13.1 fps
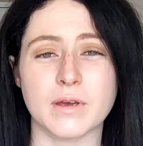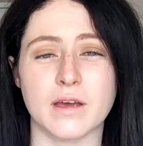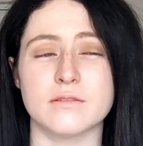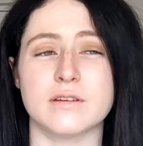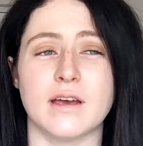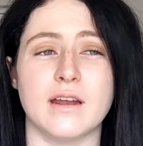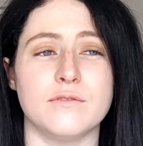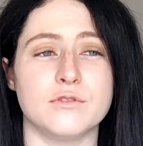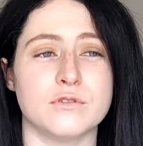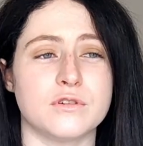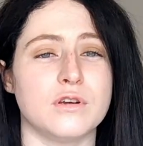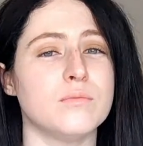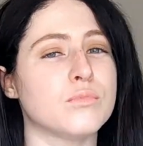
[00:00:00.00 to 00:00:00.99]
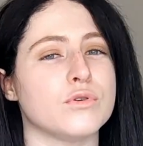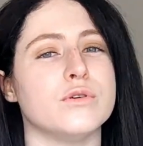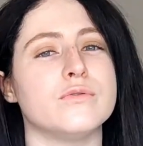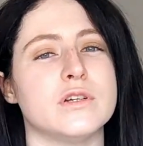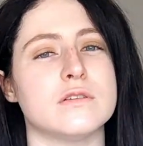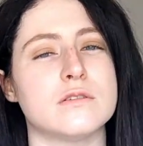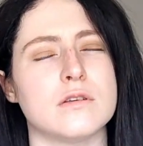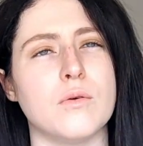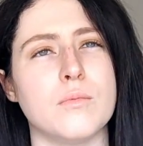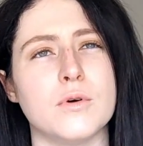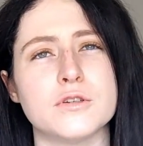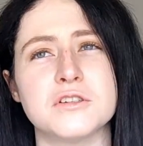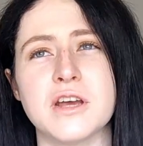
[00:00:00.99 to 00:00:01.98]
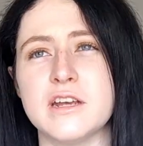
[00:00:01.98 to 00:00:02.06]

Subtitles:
count and I've just improved it so much.